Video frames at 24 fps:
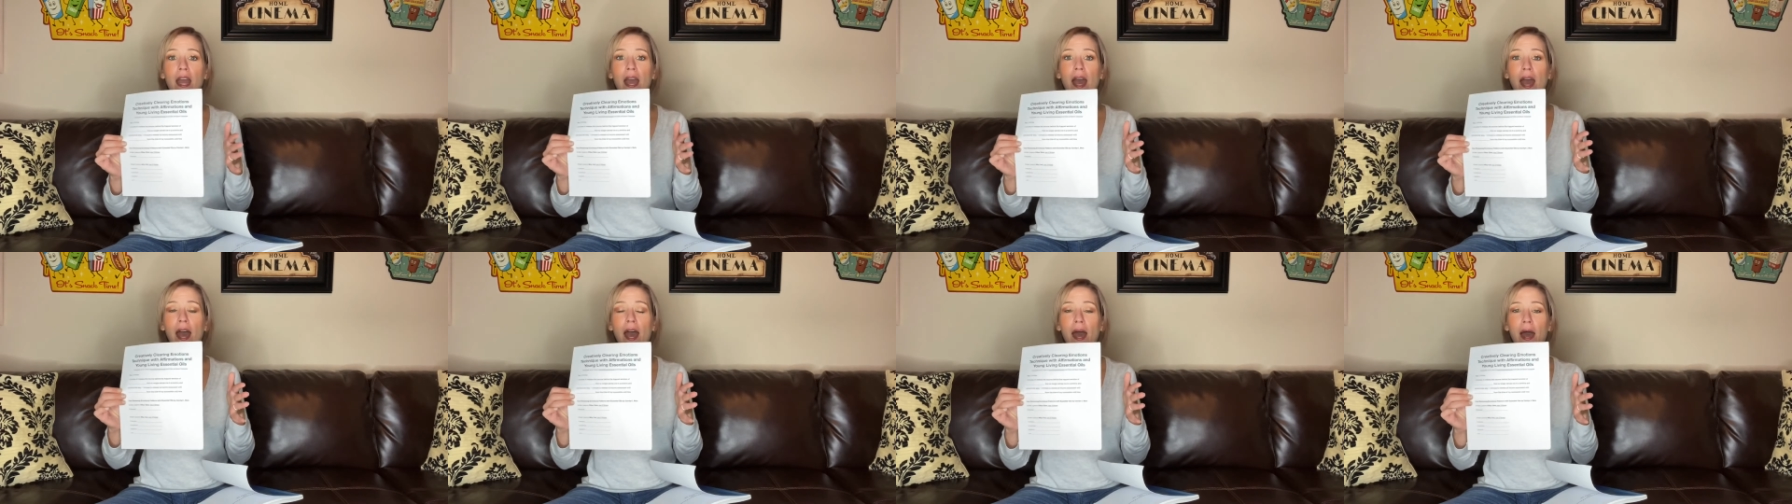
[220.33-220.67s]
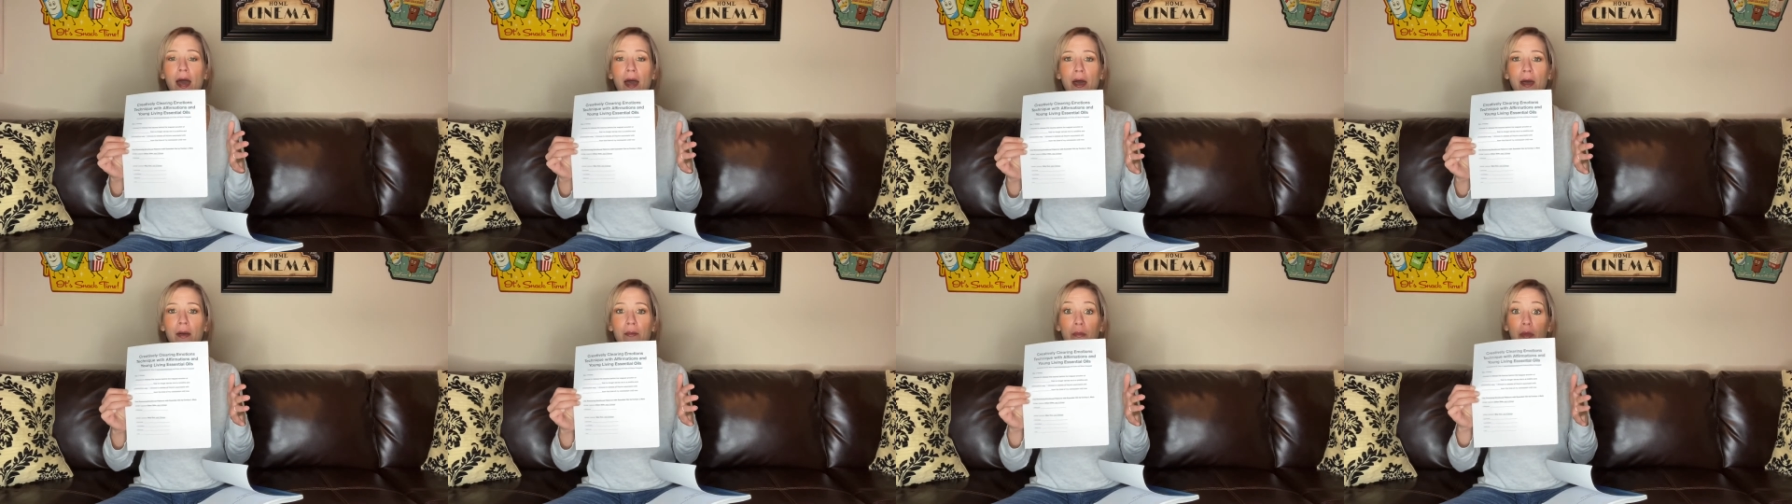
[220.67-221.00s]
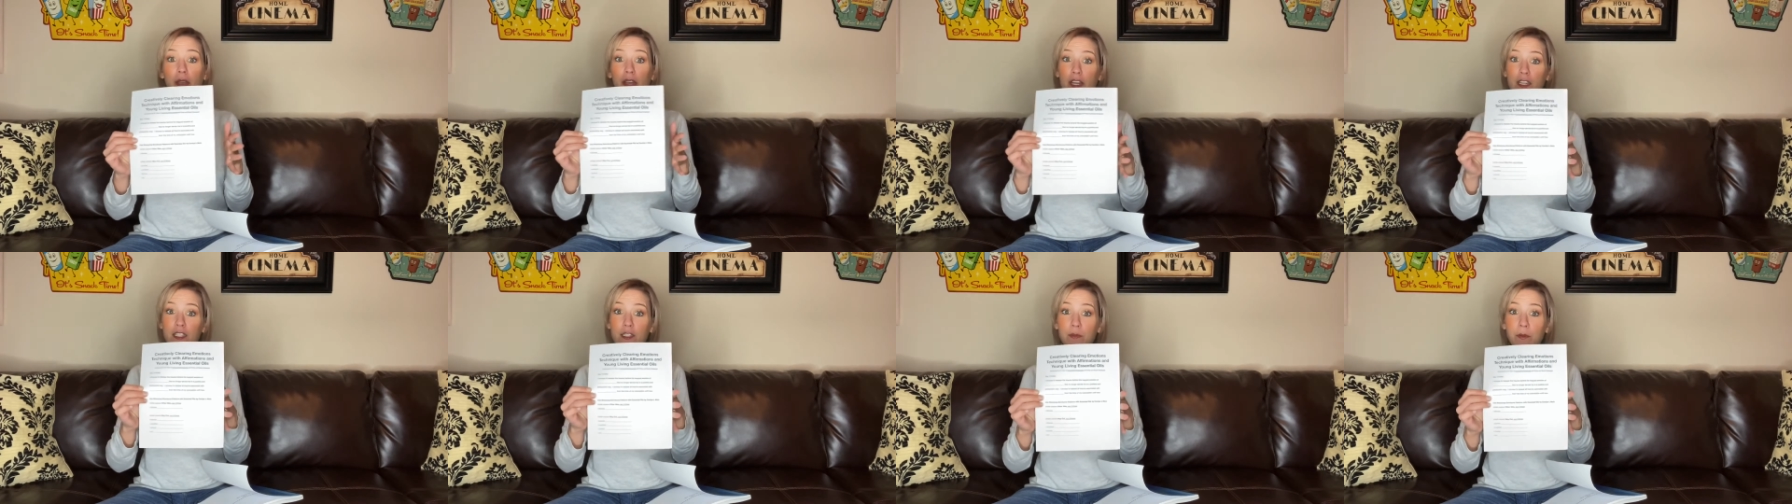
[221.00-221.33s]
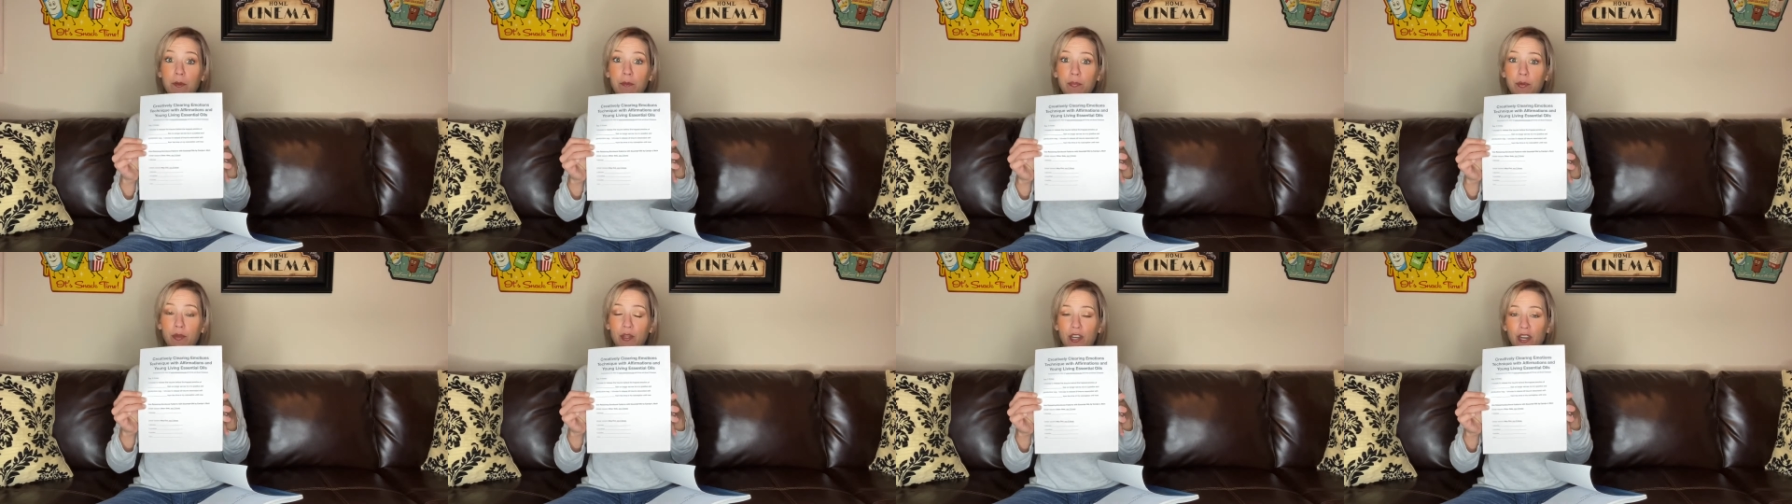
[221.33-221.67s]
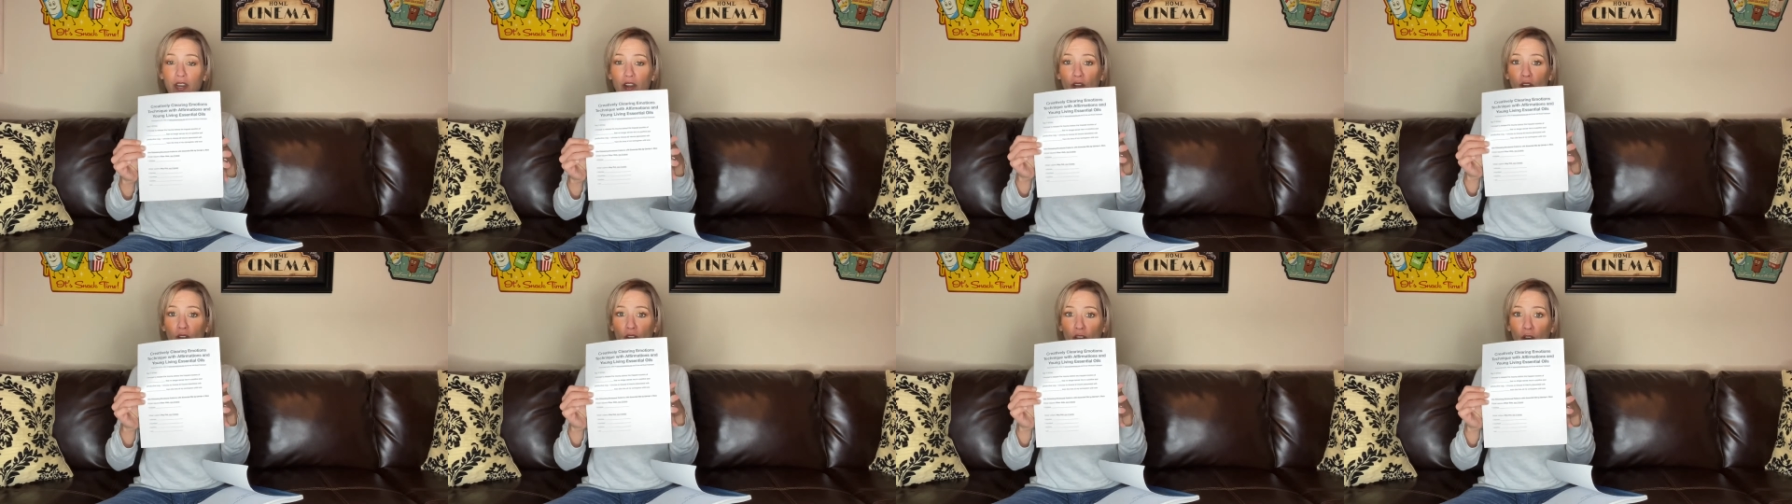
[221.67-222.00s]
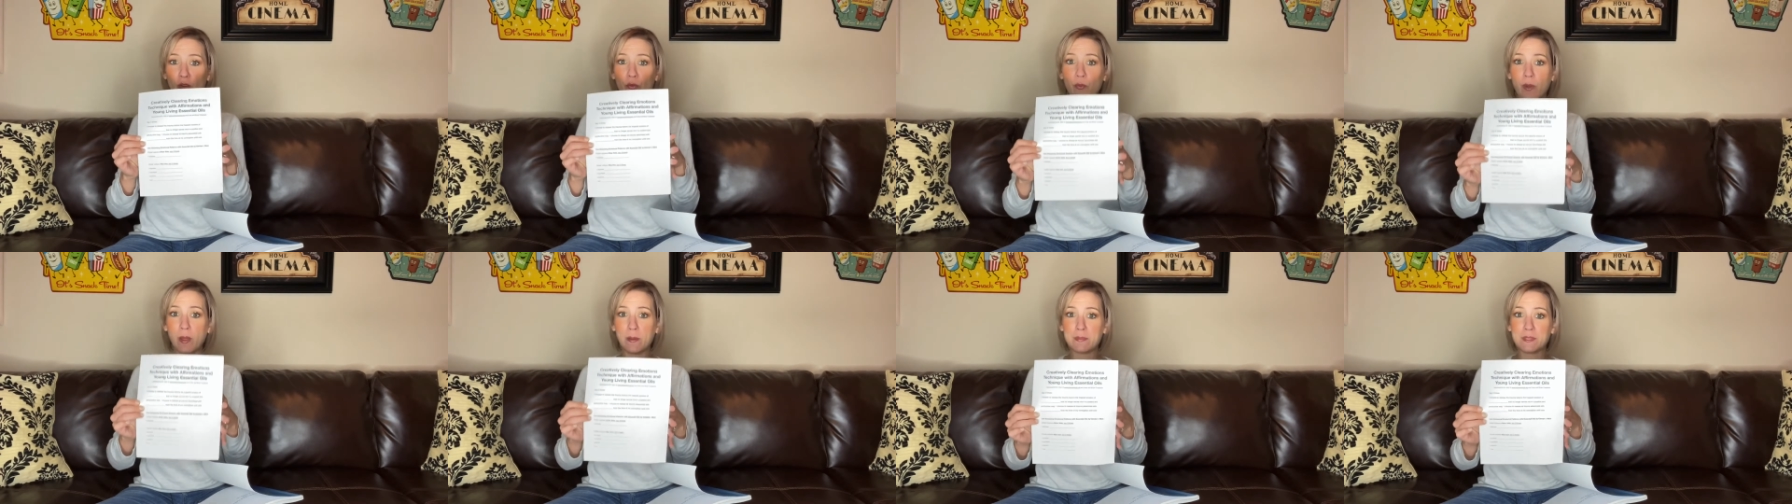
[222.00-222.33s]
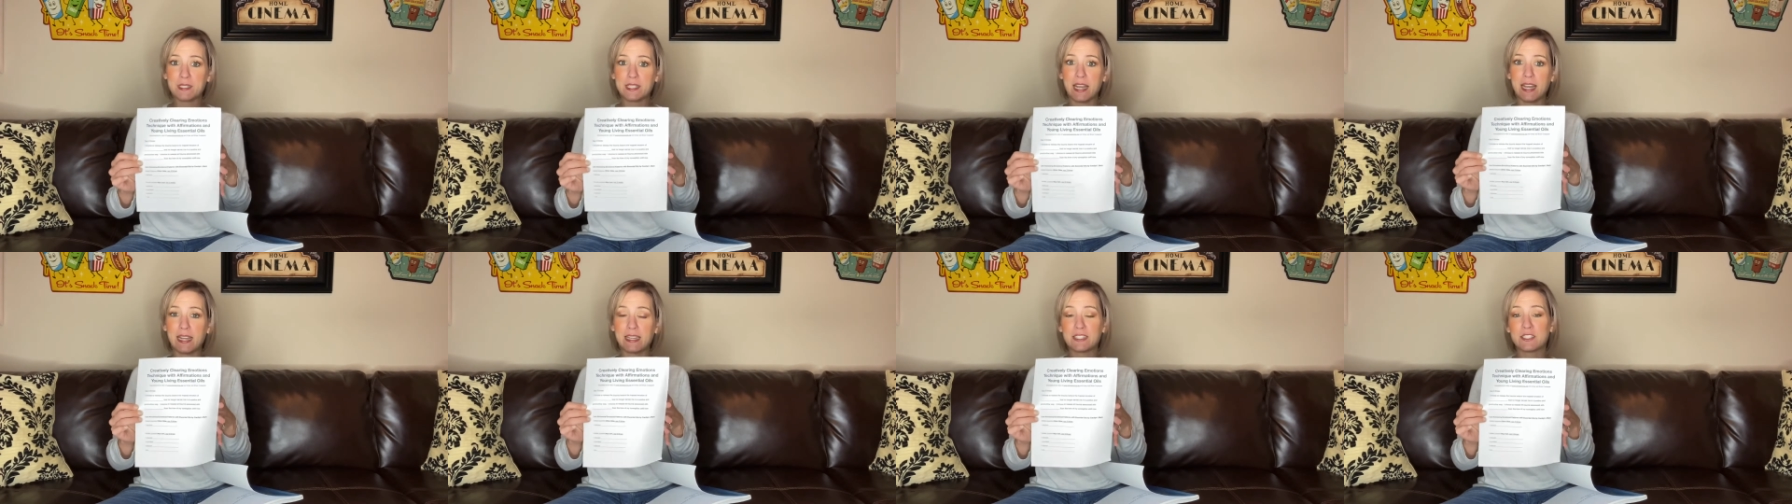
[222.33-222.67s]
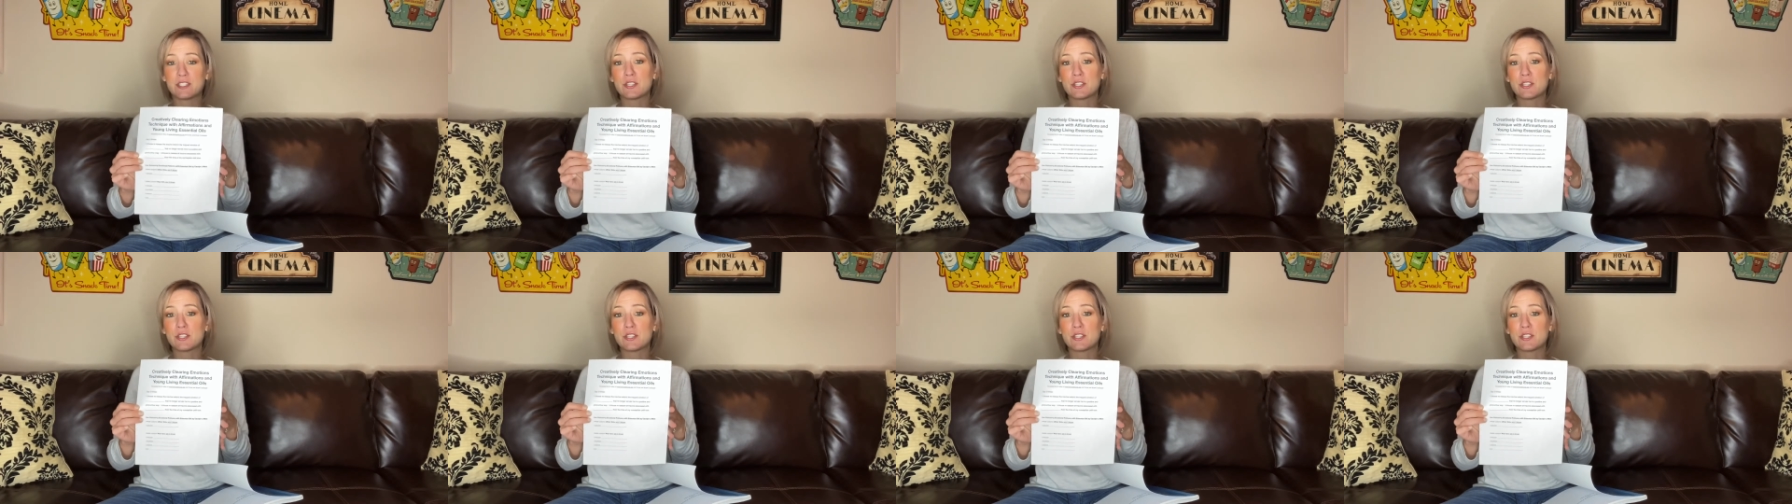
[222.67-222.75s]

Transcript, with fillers: um, my husband put it on our website,